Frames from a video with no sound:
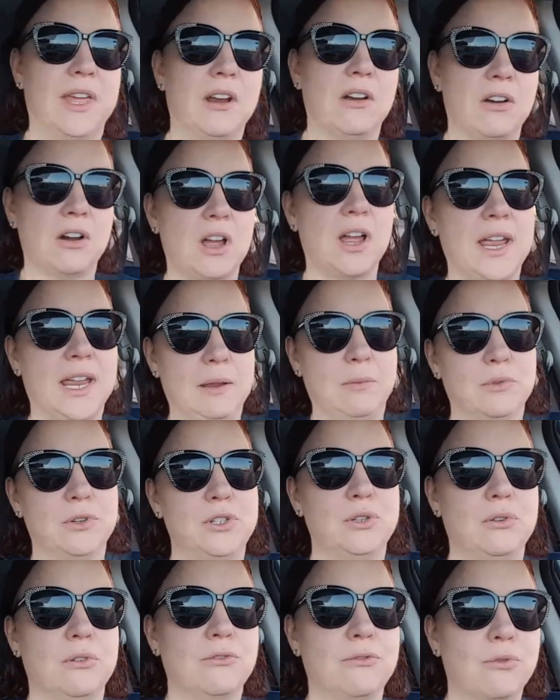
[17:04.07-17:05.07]
that are not able
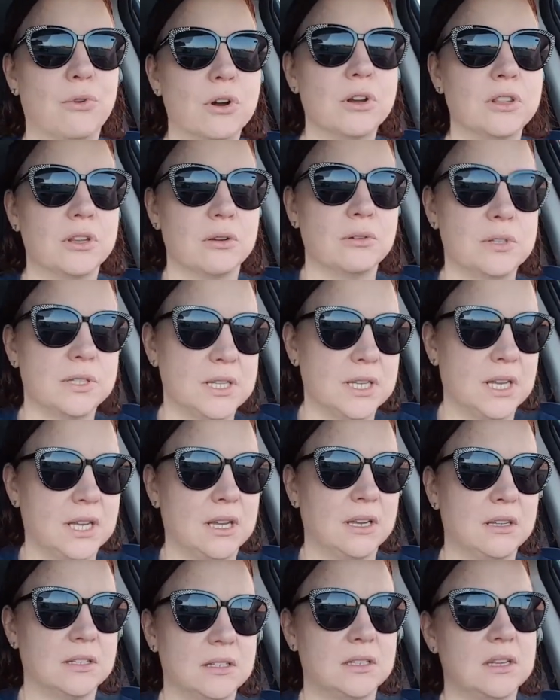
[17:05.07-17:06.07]
to afford those
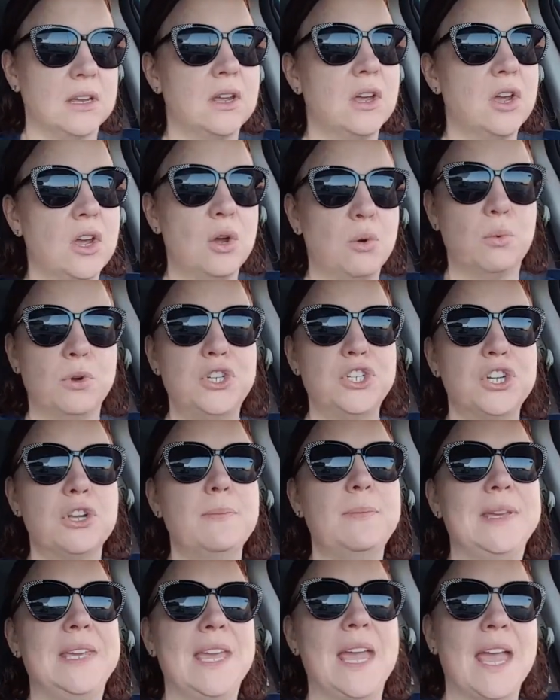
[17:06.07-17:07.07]
things, which
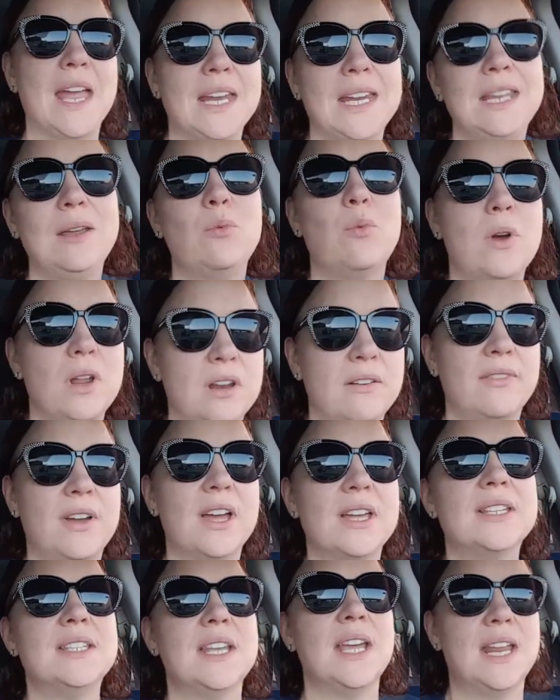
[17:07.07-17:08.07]
could be any one of
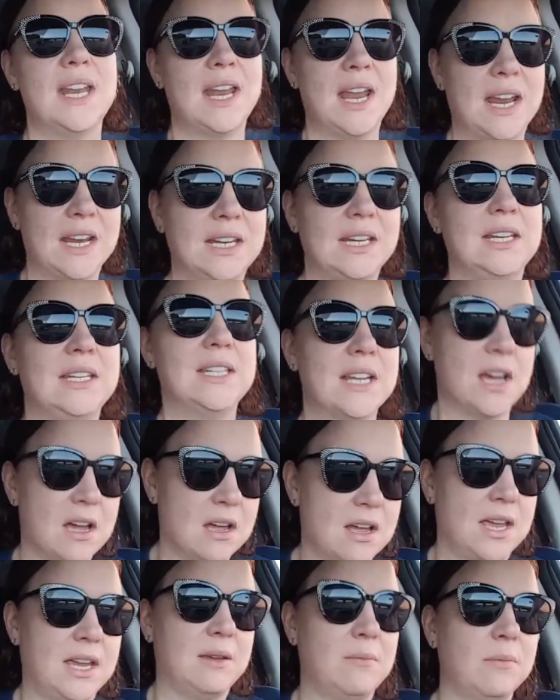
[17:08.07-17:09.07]
us at any
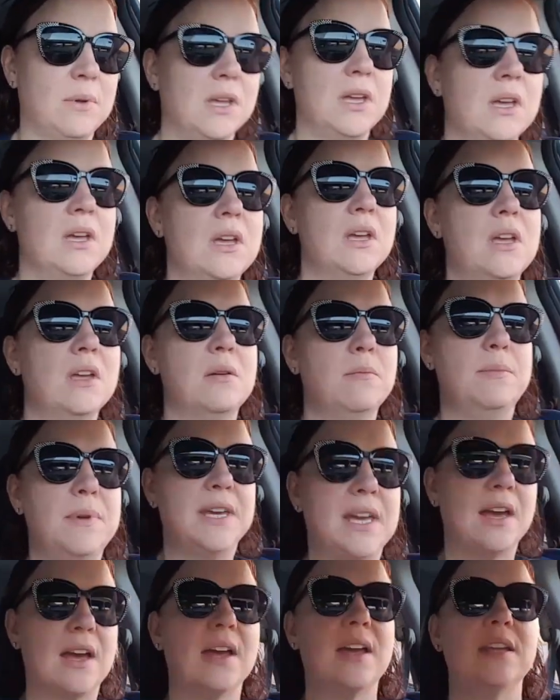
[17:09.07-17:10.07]
time
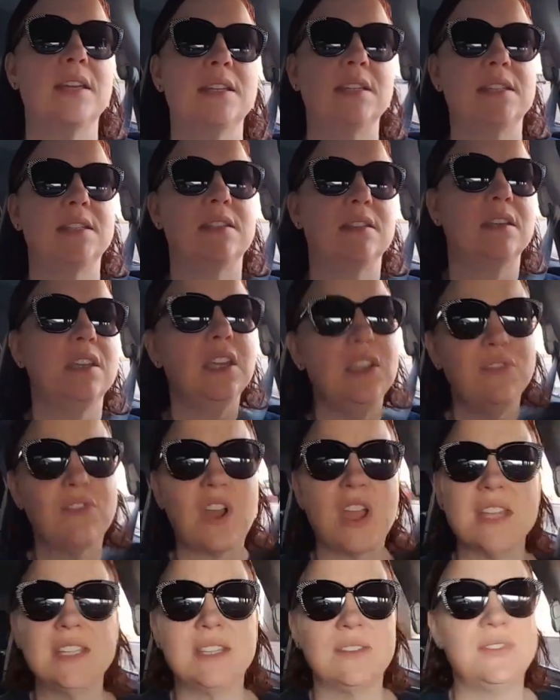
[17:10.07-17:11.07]
because you
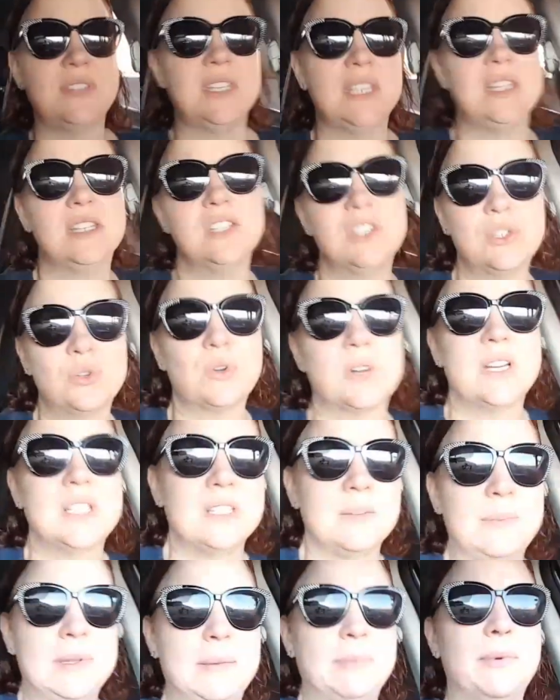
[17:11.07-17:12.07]
guys have seen the
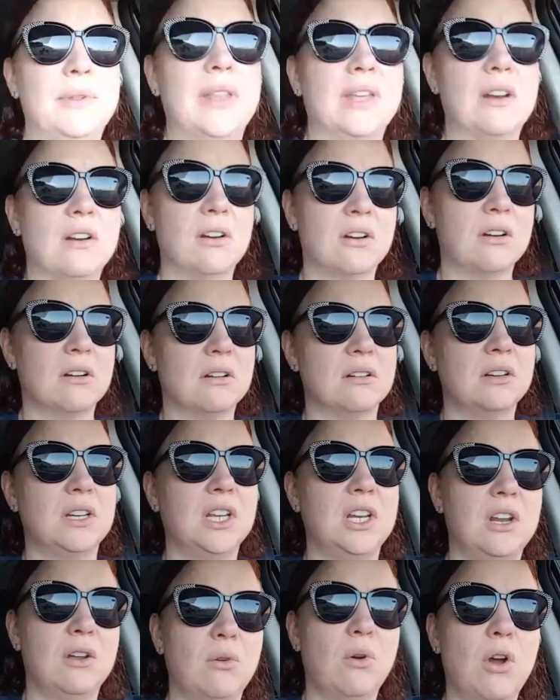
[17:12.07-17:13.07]
stories of people that are,
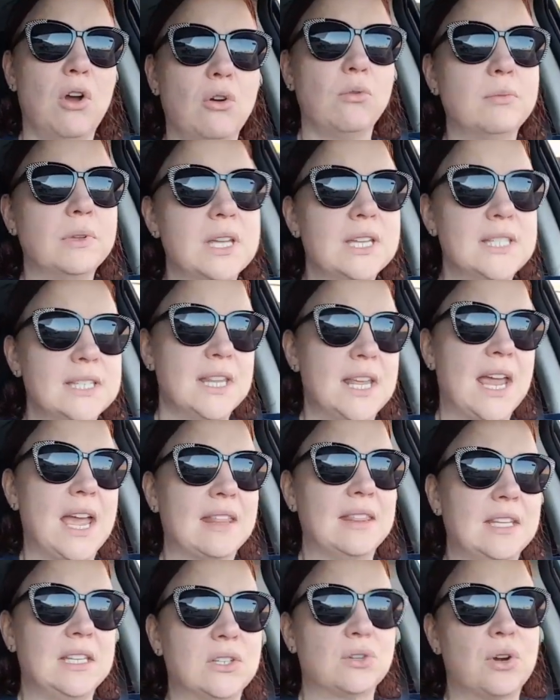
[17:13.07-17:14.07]
you know, homeless and they
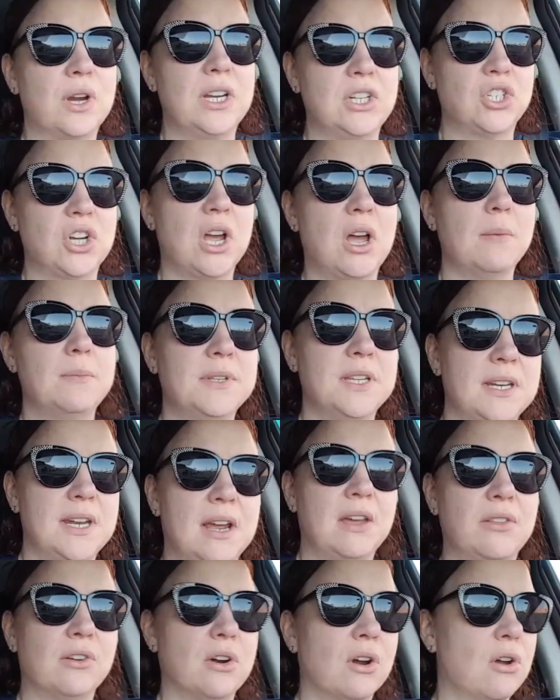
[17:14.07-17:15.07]
had these great jobs and
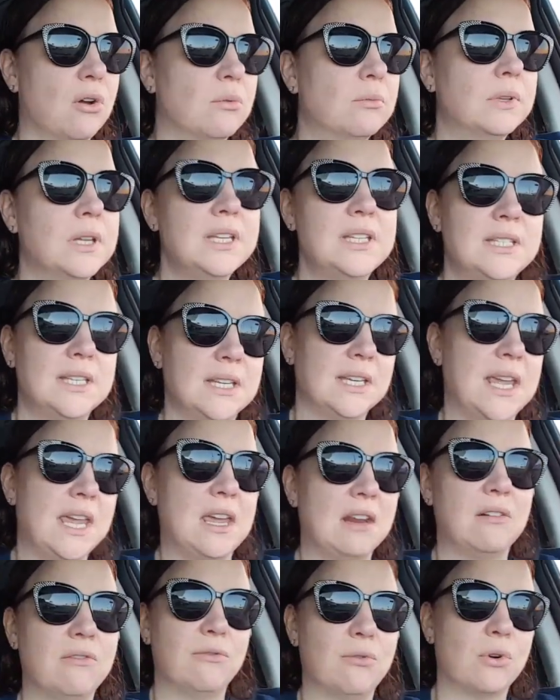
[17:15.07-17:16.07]
now they're homeless and
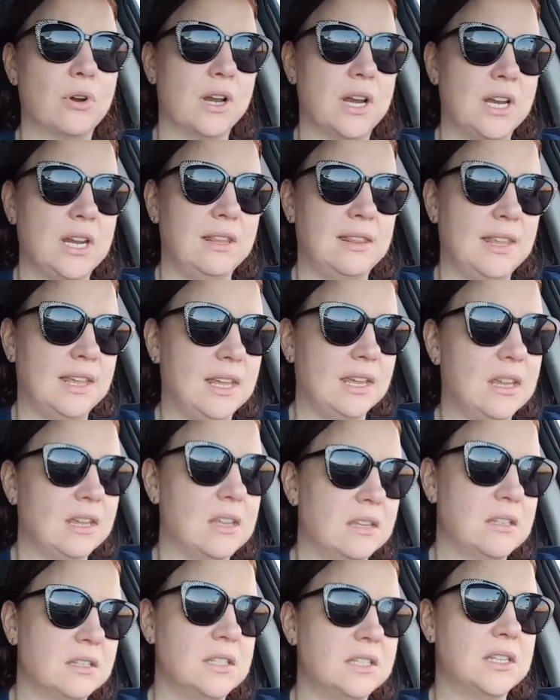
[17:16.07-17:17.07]
can't afford anything.
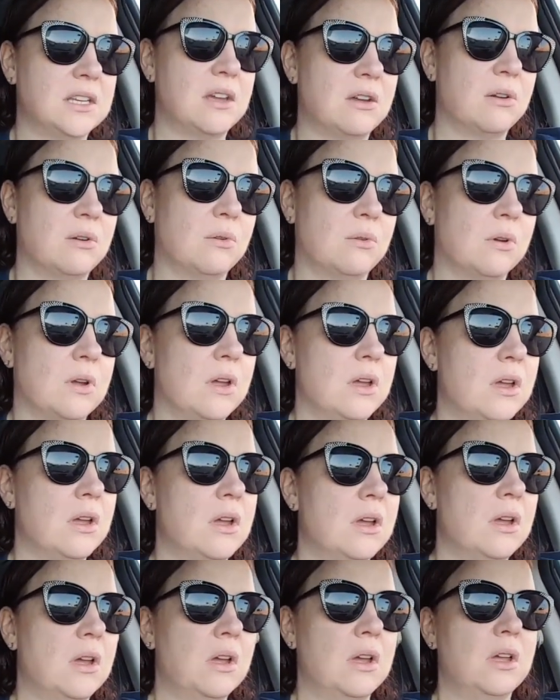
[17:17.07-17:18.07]
And
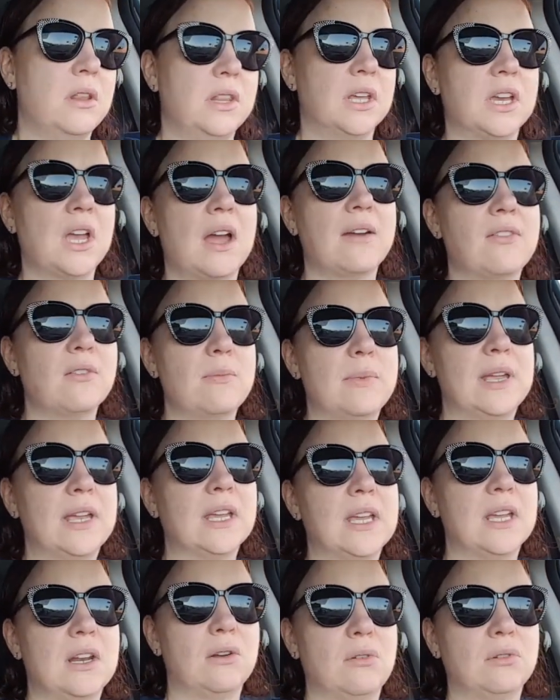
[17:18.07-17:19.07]
so the
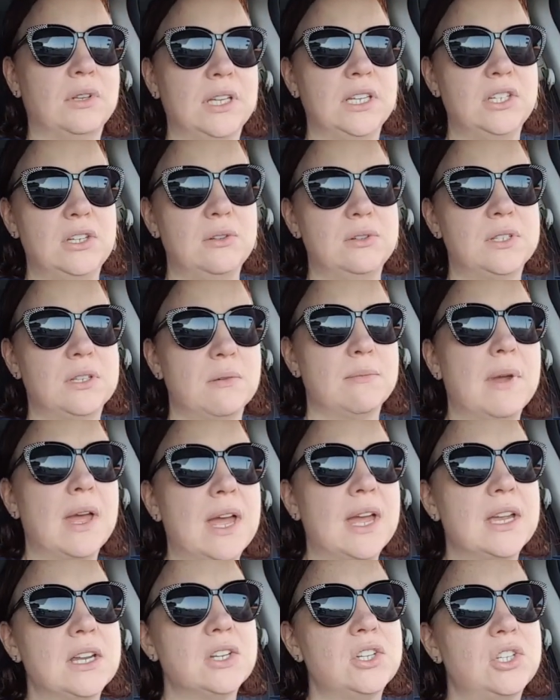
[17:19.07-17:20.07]
government can only do so
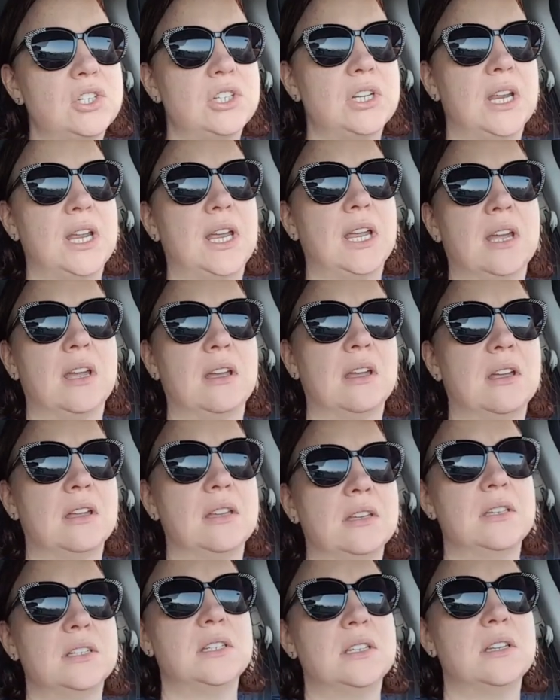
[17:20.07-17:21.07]
much
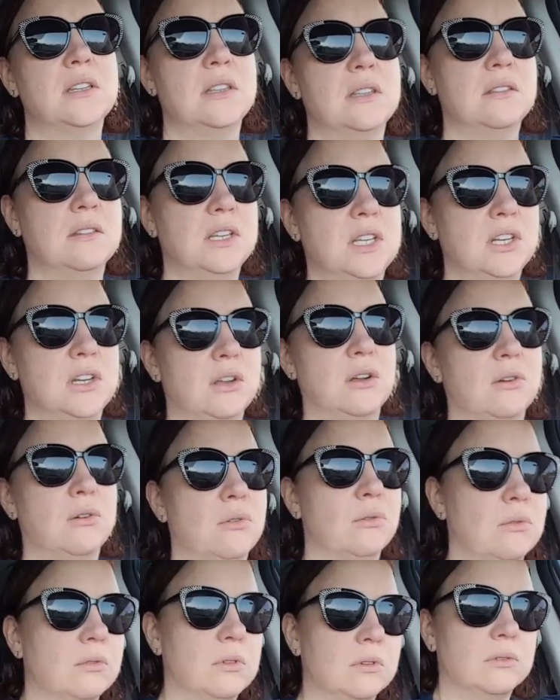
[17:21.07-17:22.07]
and, you know,